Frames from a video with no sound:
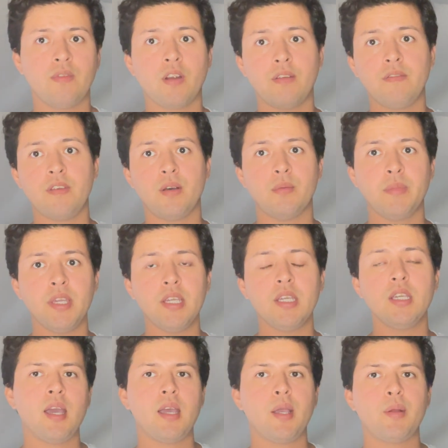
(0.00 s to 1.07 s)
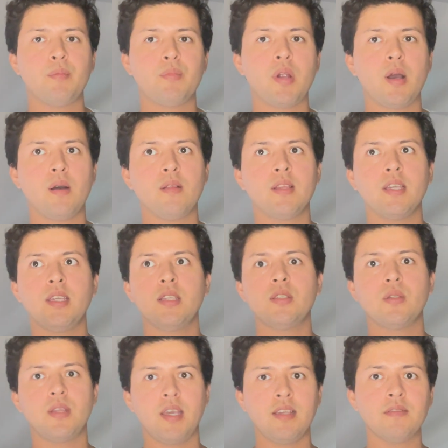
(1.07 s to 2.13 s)
for filming, and probably
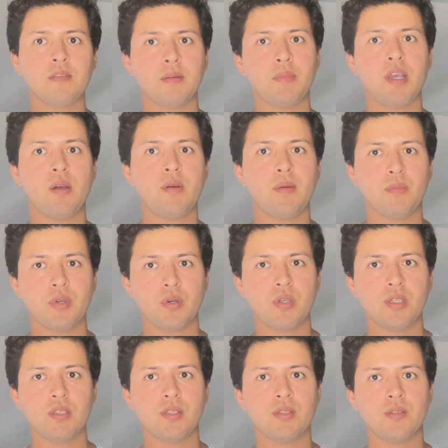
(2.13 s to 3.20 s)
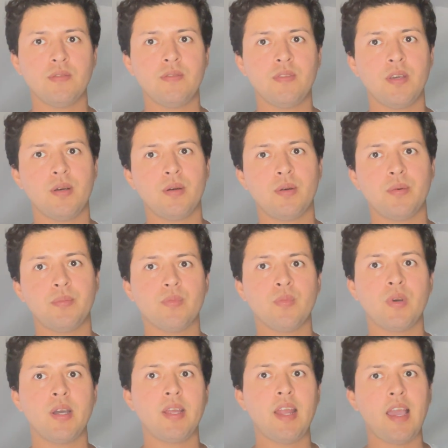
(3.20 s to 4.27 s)
2 days from now I'm going to film
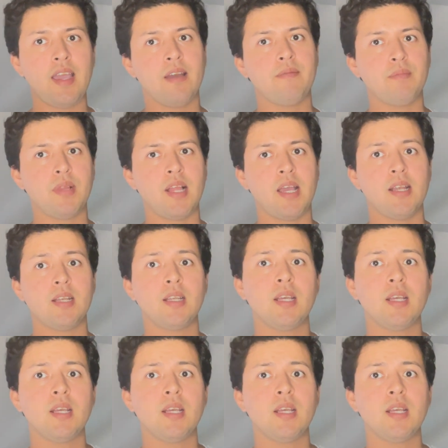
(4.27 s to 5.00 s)
what I have planned.